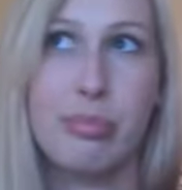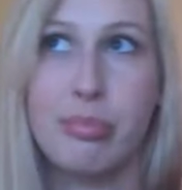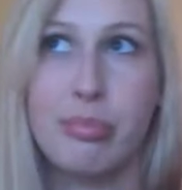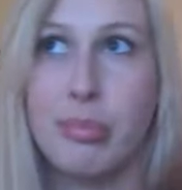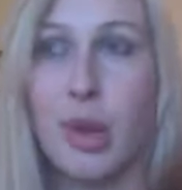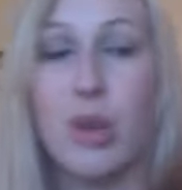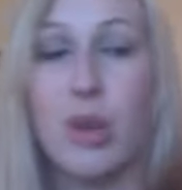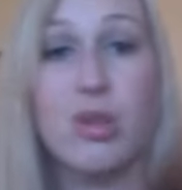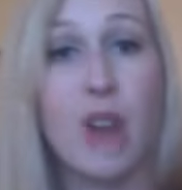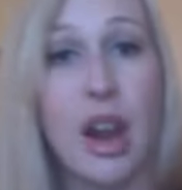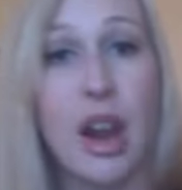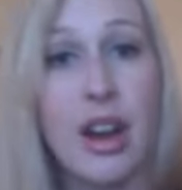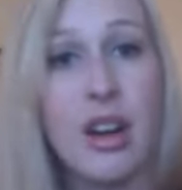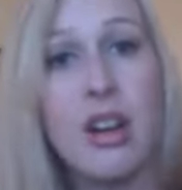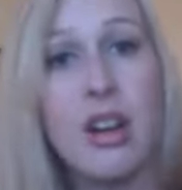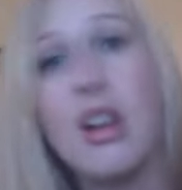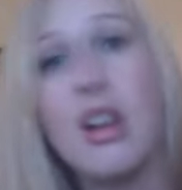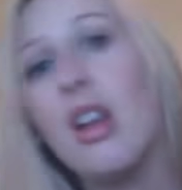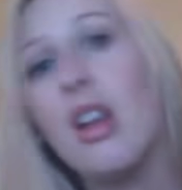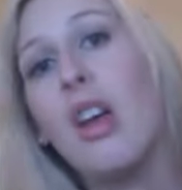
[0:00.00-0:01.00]
blow
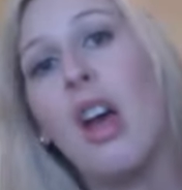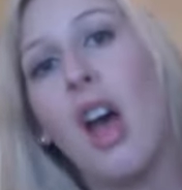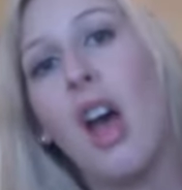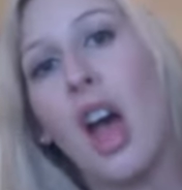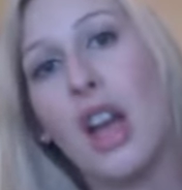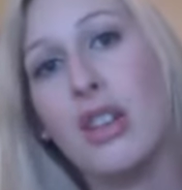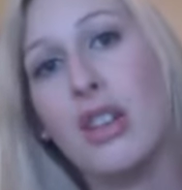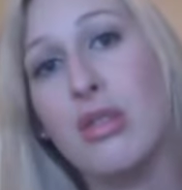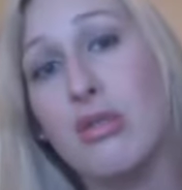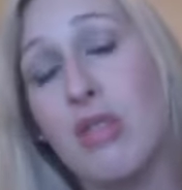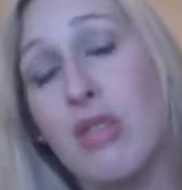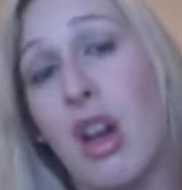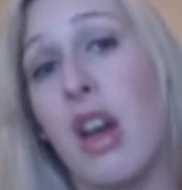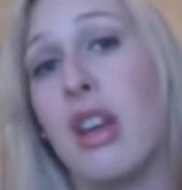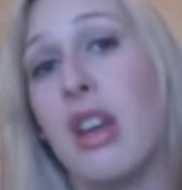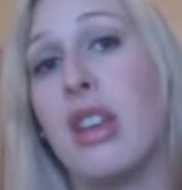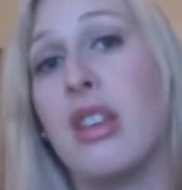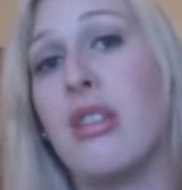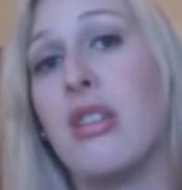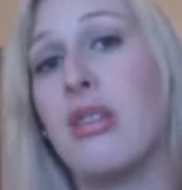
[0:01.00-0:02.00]
dryer. I do
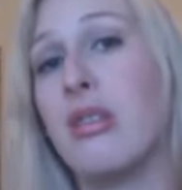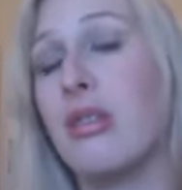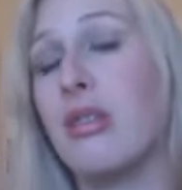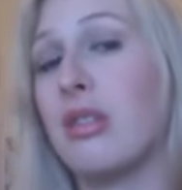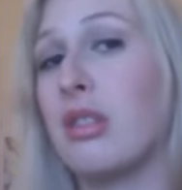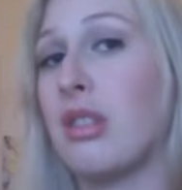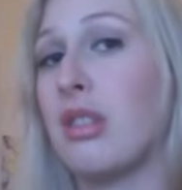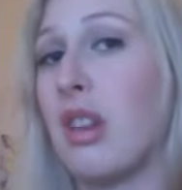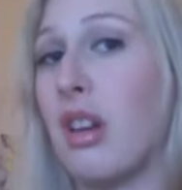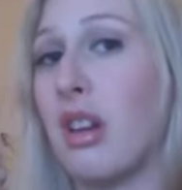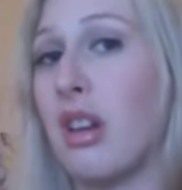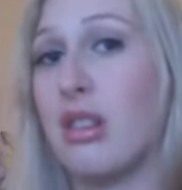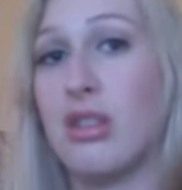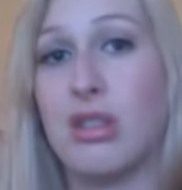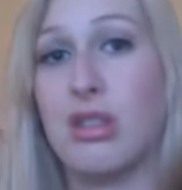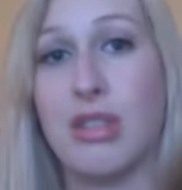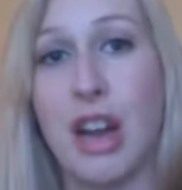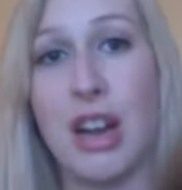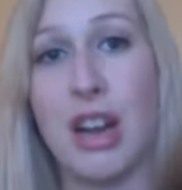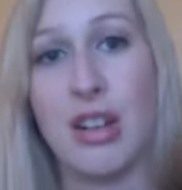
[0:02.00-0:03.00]
not use a
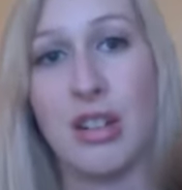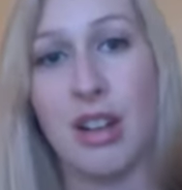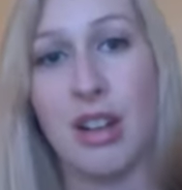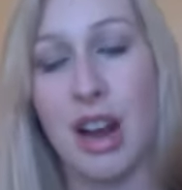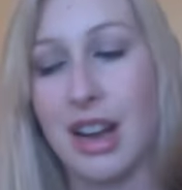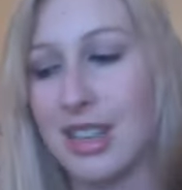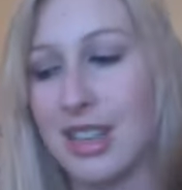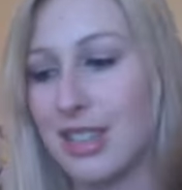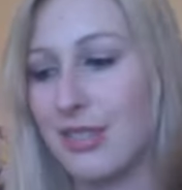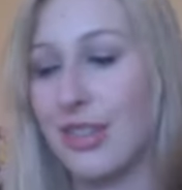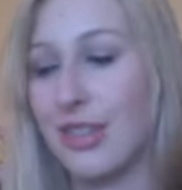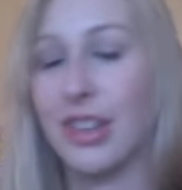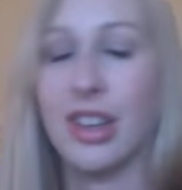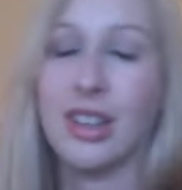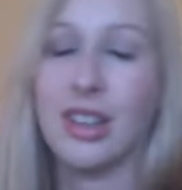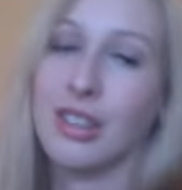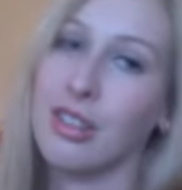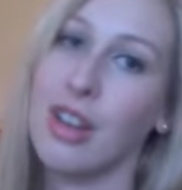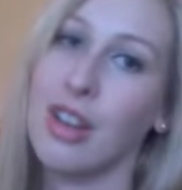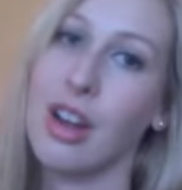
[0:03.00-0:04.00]
straightener. I just feel like
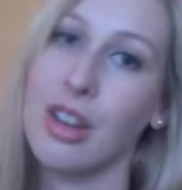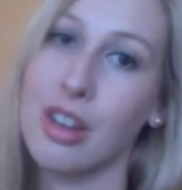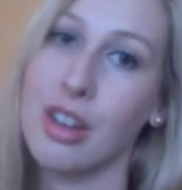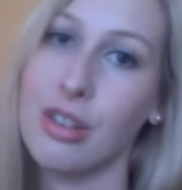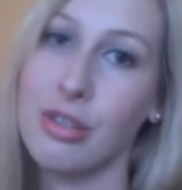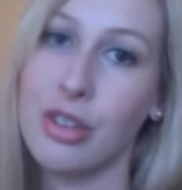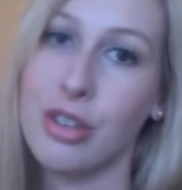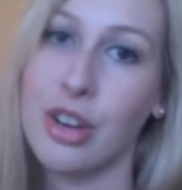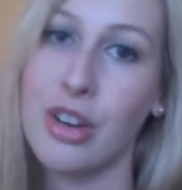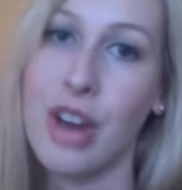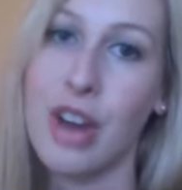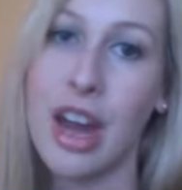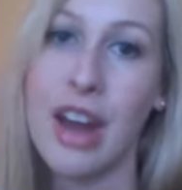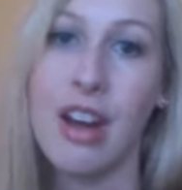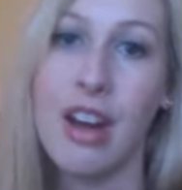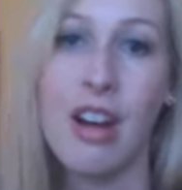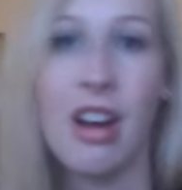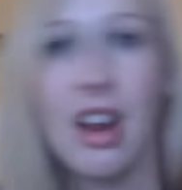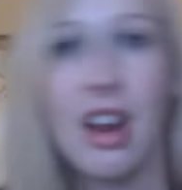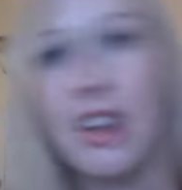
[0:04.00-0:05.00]
they're not good for your
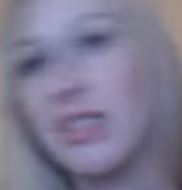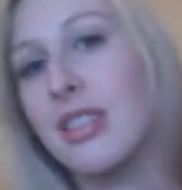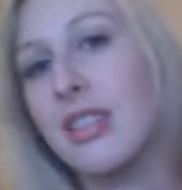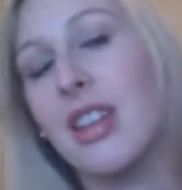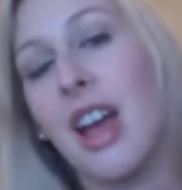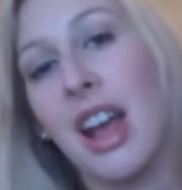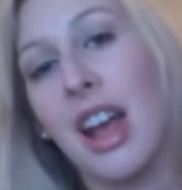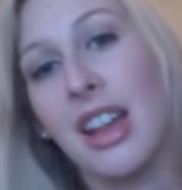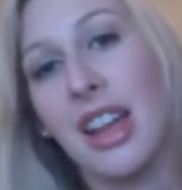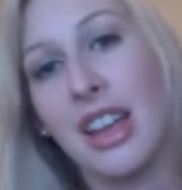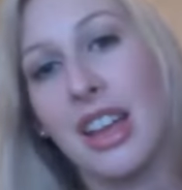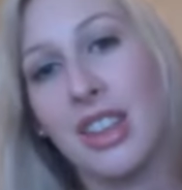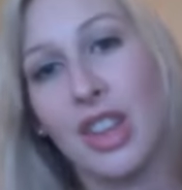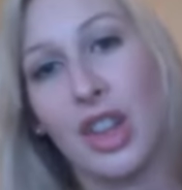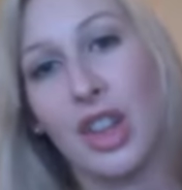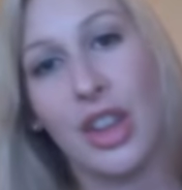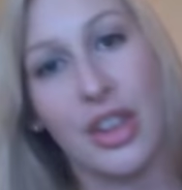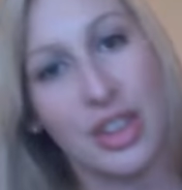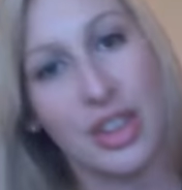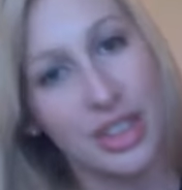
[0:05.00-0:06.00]
hair, and I like the
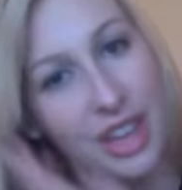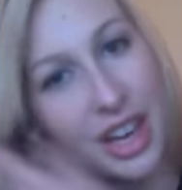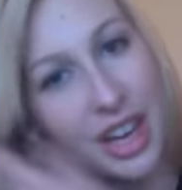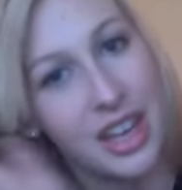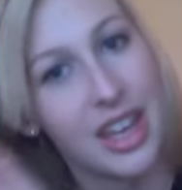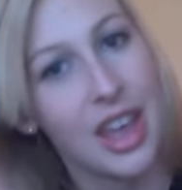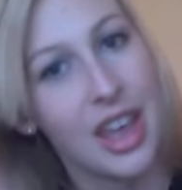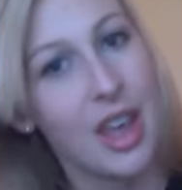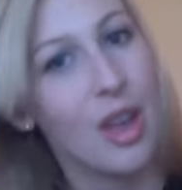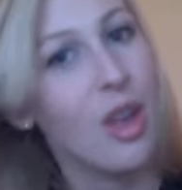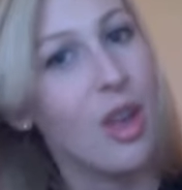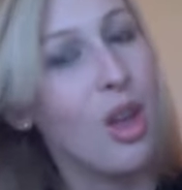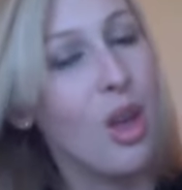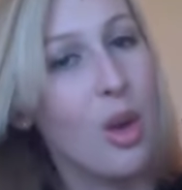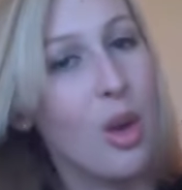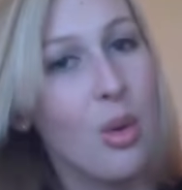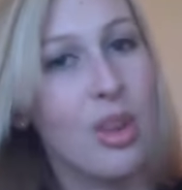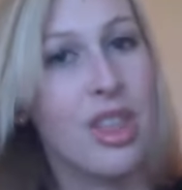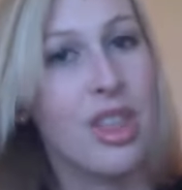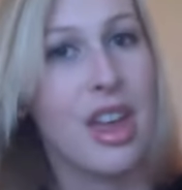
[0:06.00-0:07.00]
look that I get
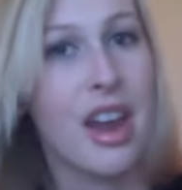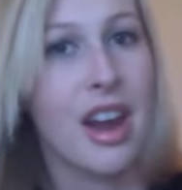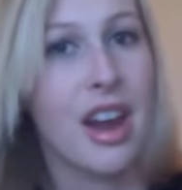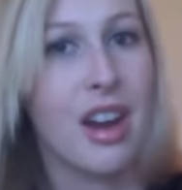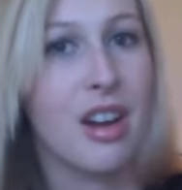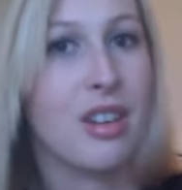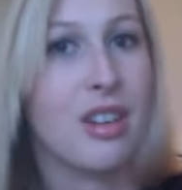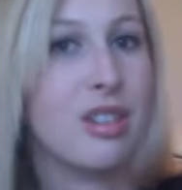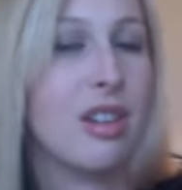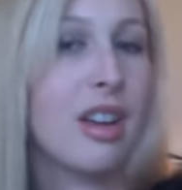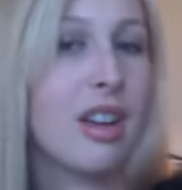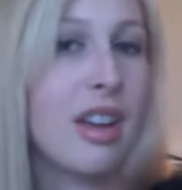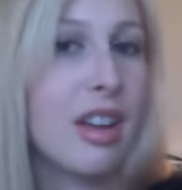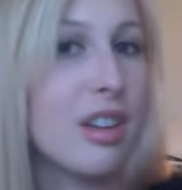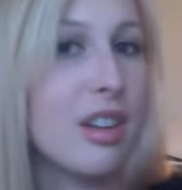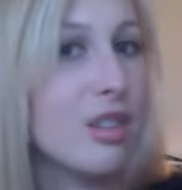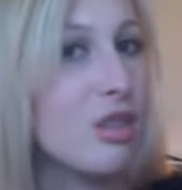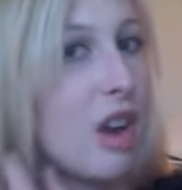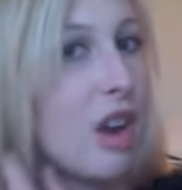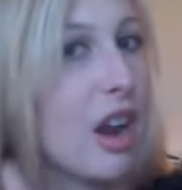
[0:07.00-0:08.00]
with a hair
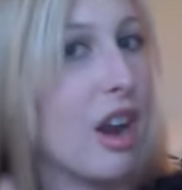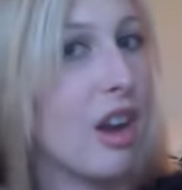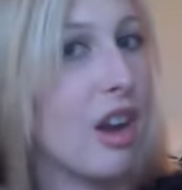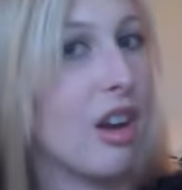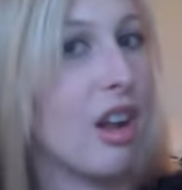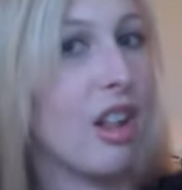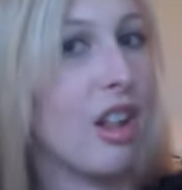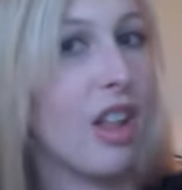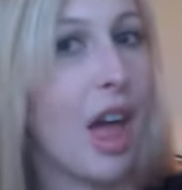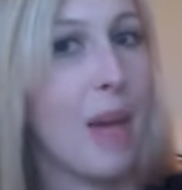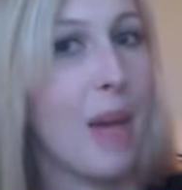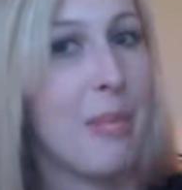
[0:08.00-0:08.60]
dryer a lot